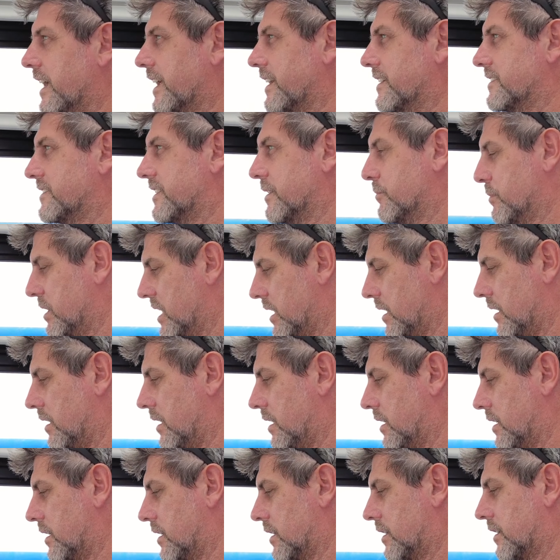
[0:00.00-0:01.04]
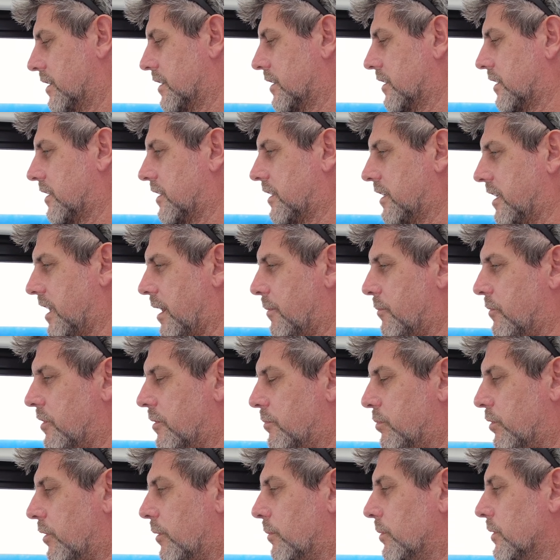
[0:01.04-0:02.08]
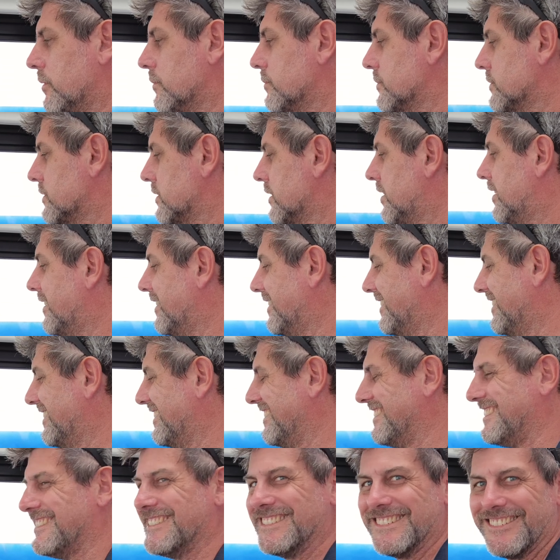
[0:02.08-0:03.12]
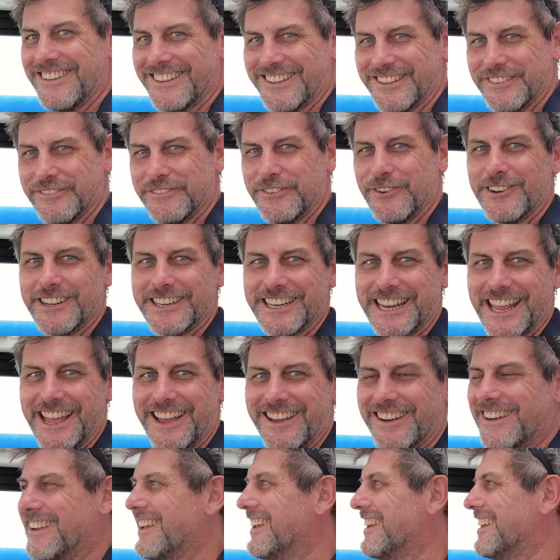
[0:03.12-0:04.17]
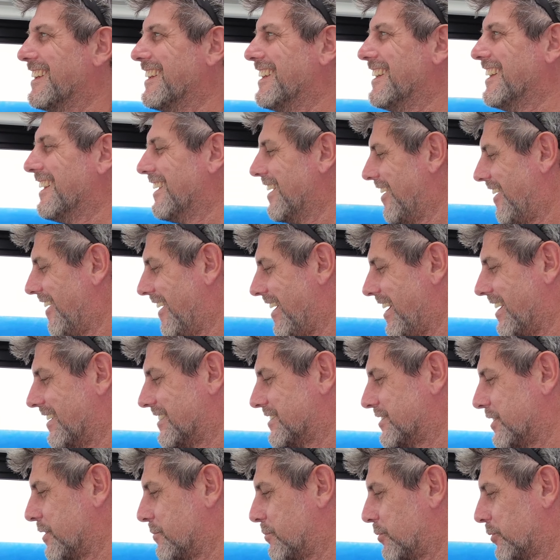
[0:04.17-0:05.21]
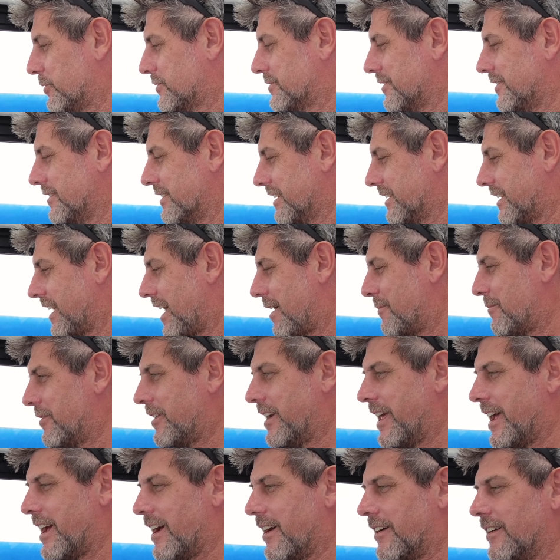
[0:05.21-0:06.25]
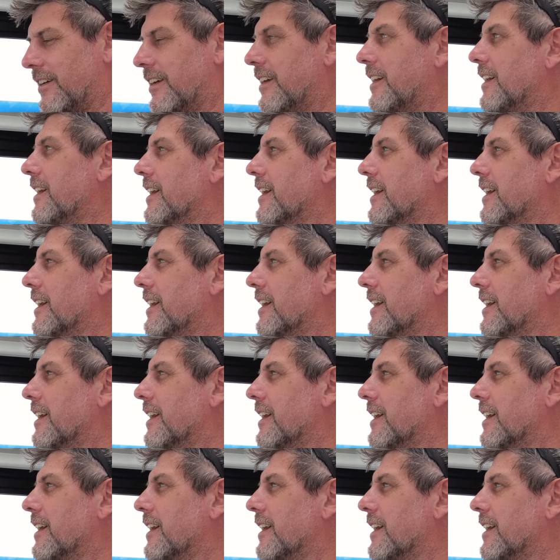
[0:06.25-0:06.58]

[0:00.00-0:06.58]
had some camera problems, like it falling down. All right, so Brooke's on the camera now.